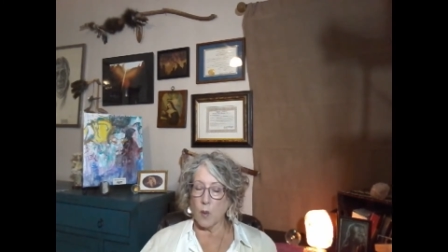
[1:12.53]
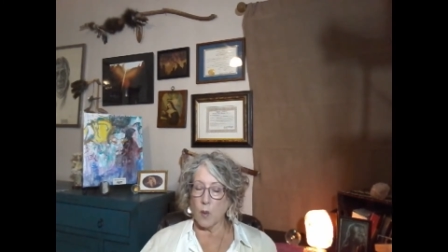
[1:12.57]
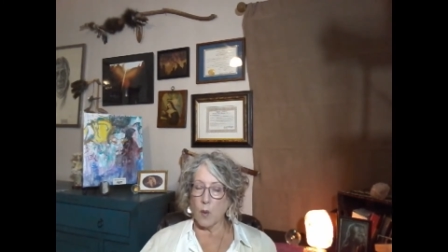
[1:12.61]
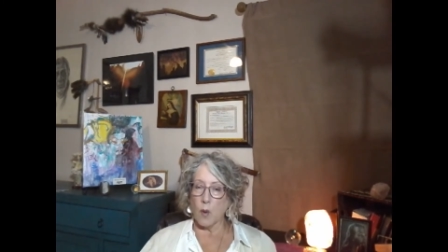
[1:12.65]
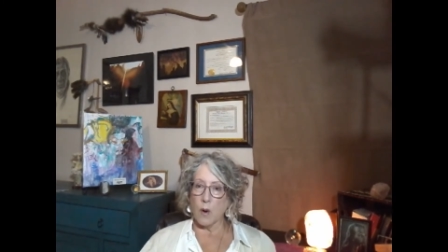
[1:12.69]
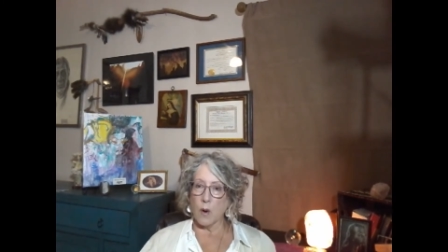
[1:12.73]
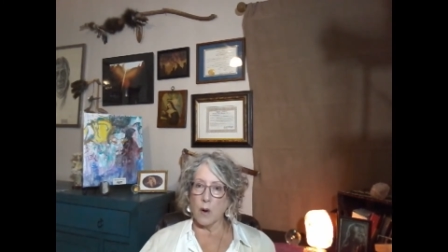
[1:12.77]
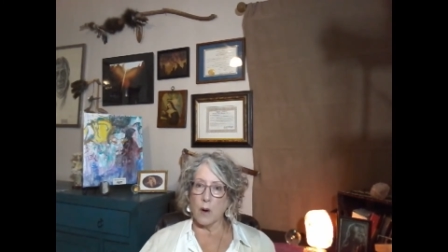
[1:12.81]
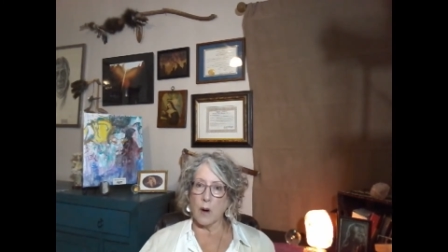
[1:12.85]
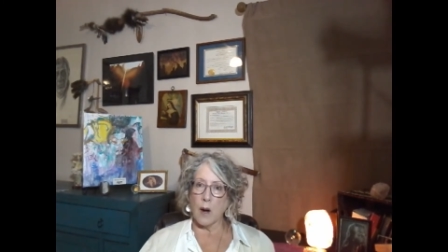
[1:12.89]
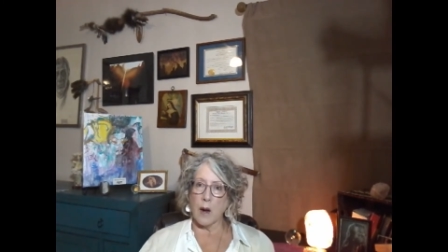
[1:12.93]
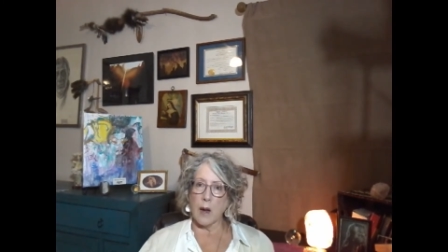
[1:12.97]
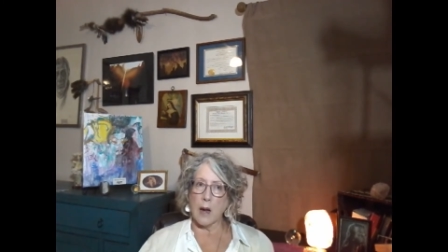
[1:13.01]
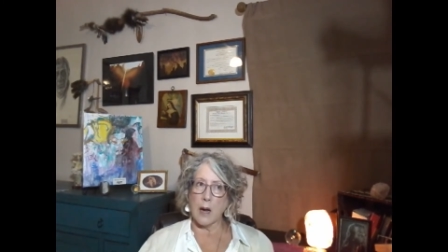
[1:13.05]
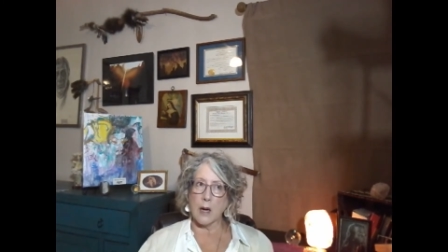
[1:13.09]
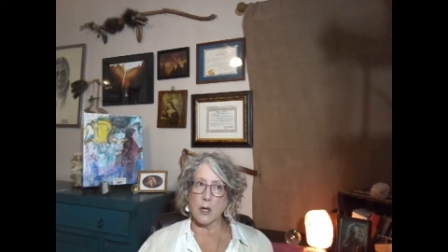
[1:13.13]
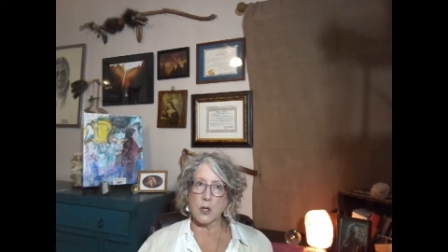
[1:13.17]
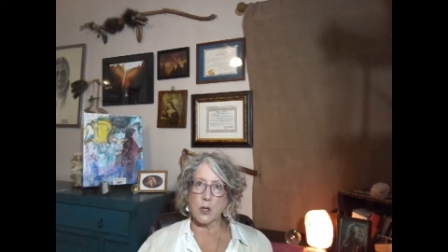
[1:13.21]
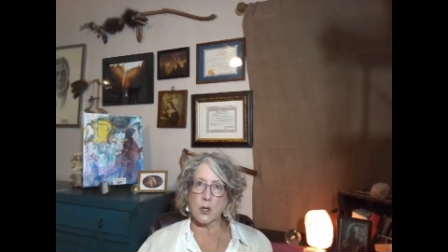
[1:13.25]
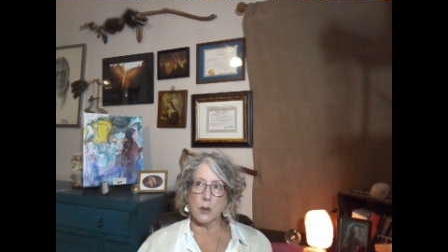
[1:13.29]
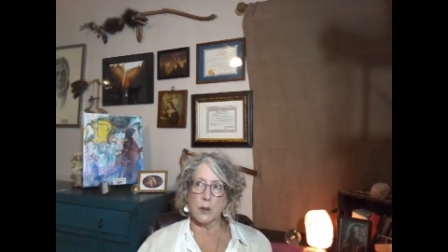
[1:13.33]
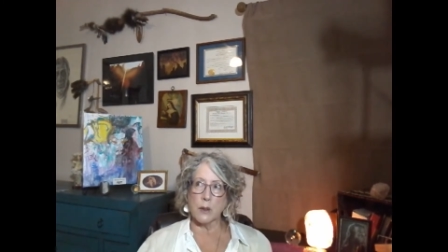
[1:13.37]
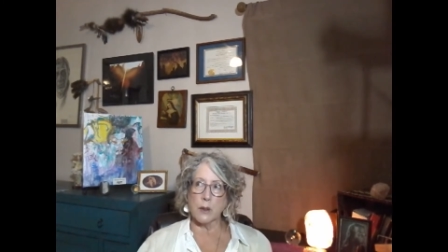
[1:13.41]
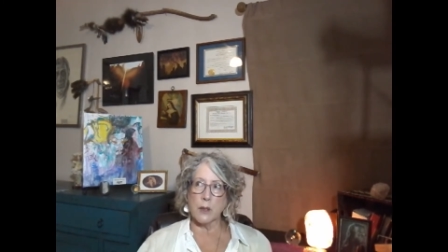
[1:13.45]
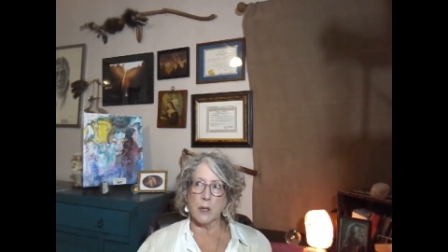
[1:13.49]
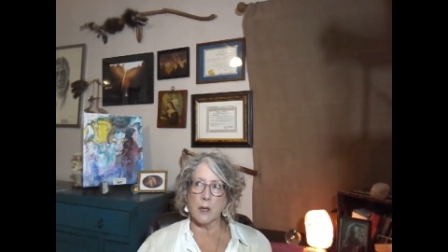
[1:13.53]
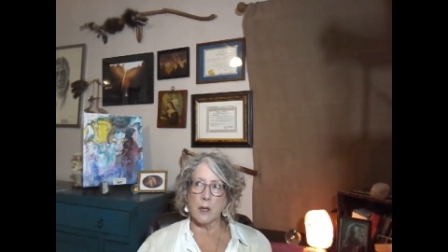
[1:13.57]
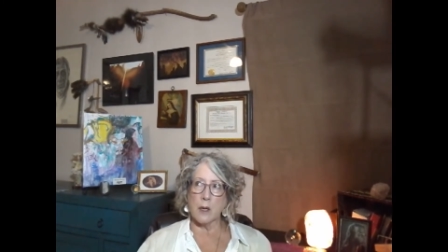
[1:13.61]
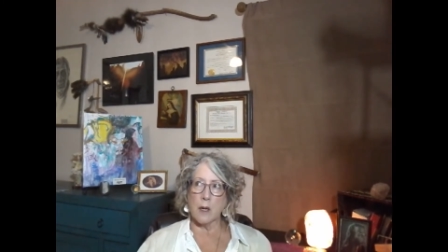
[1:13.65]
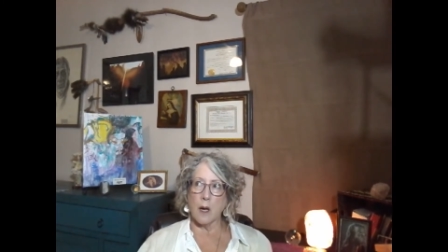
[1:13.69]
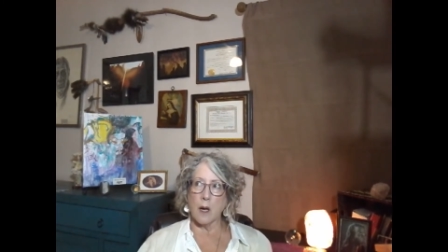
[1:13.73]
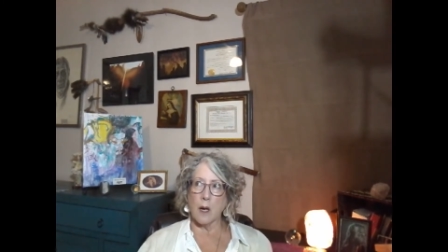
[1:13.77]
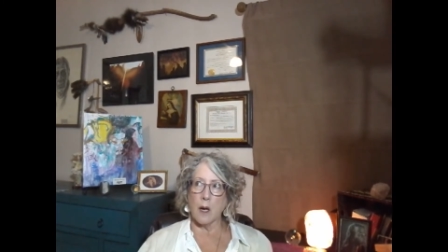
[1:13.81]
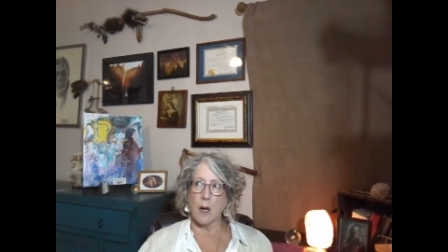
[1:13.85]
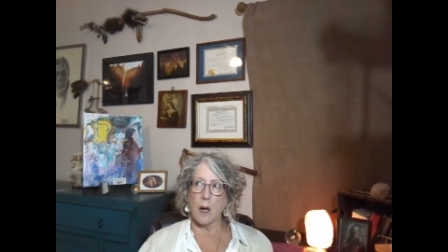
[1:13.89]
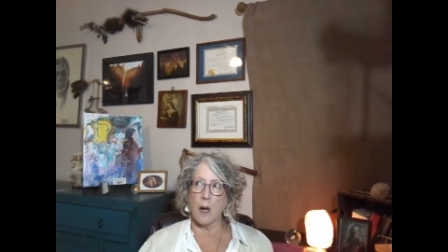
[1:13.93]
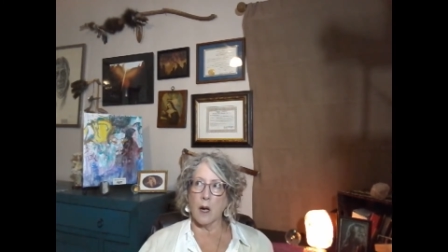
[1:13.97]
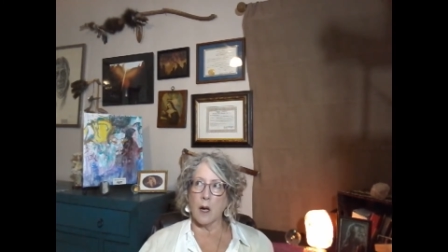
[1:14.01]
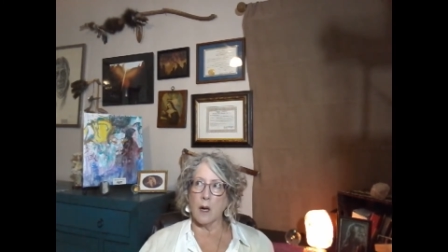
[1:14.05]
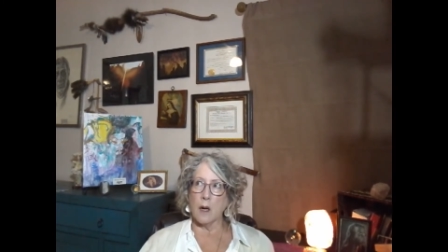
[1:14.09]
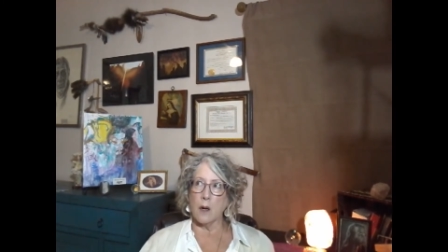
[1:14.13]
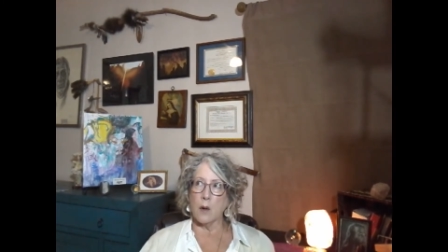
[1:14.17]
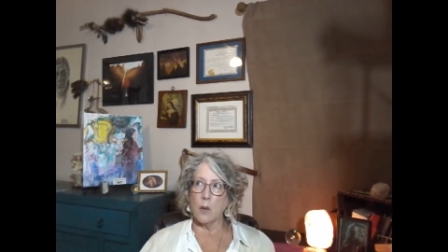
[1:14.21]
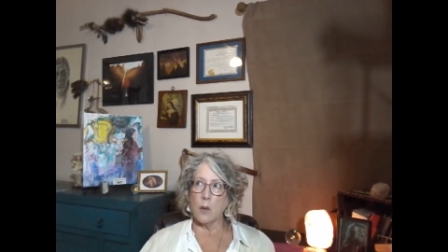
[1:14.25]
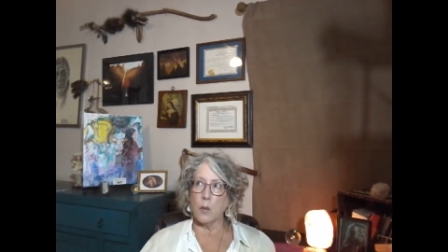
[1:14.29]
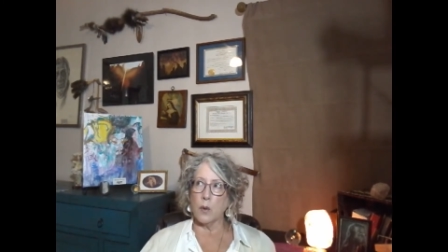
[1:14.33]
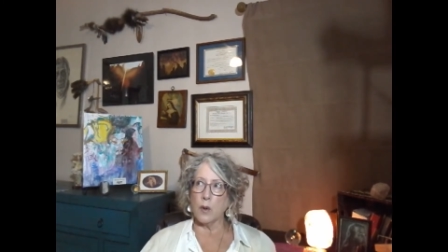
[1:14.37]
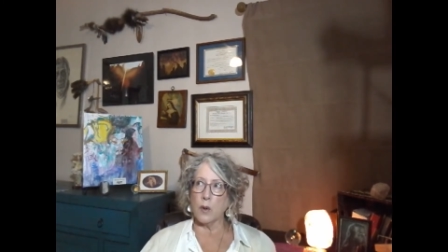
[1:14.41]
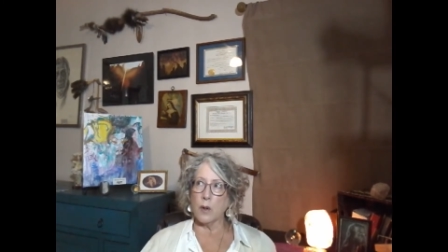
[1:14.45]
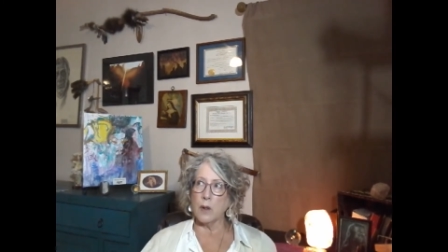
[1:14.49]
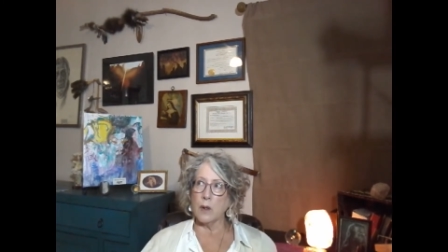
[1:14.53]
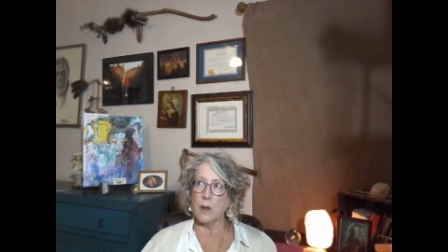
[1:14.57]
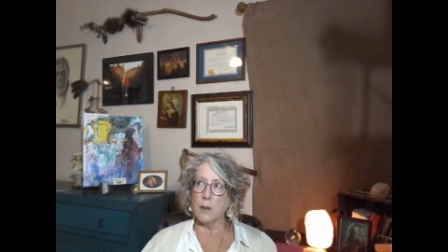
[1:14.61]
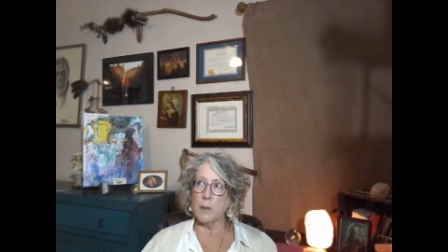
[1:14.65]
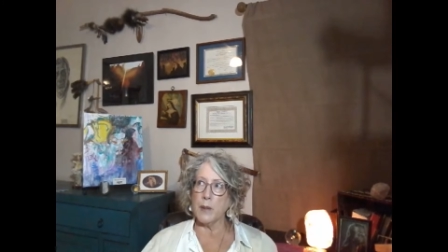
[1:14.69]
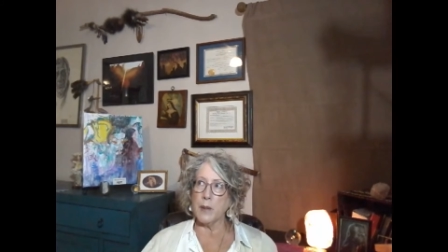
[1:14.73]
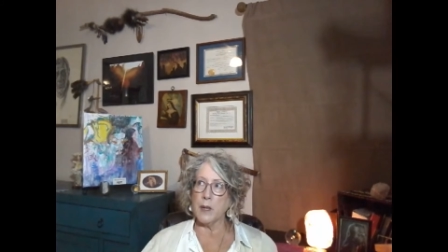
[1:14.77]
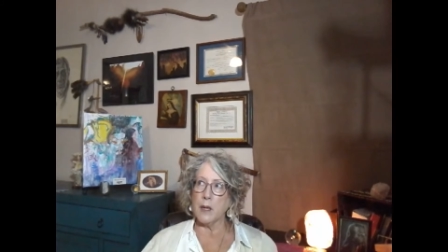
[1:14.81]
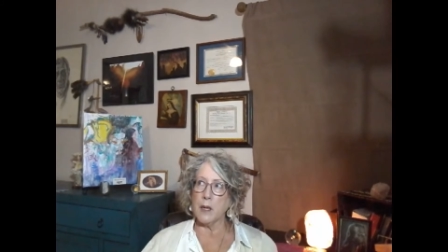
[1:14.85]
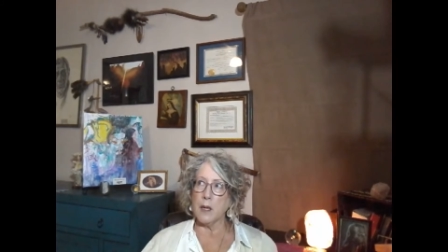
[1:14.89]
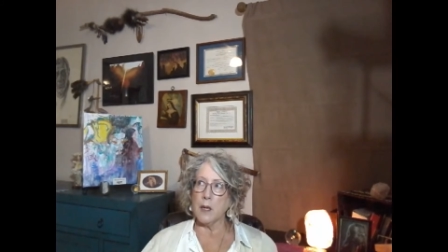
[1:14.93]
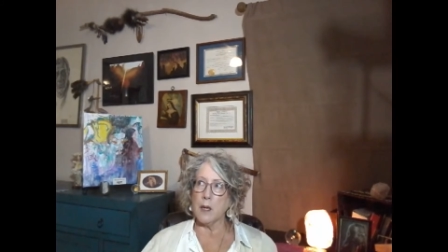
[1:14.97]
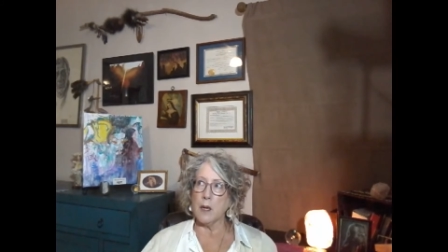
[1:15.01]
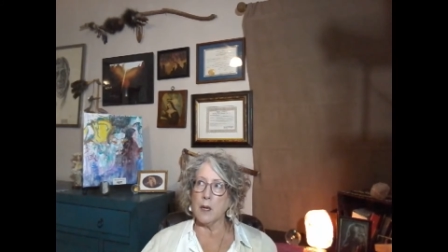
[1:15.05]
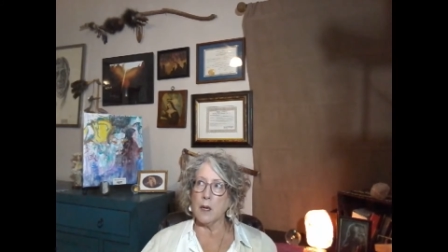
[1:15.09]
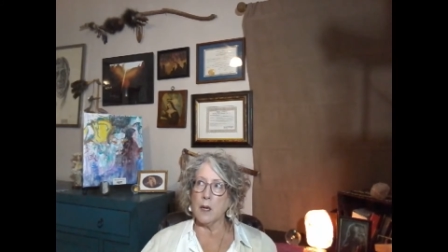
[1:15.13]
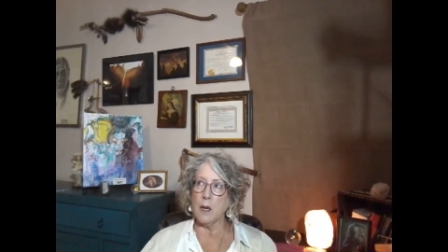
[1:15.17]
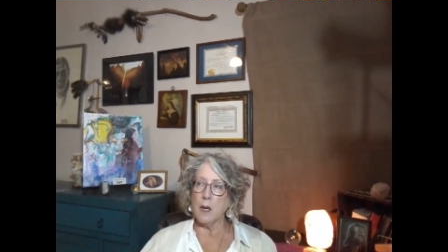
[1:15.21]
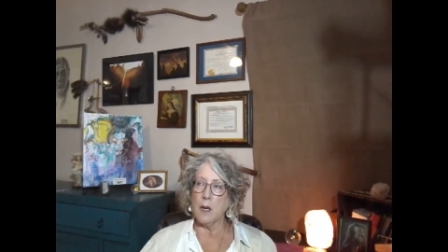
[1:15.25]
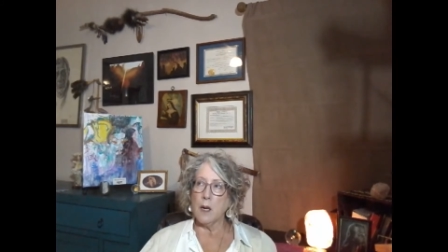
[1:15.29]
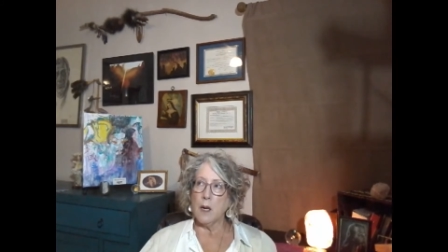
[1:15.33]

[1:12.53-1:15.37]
or actually we're going to be,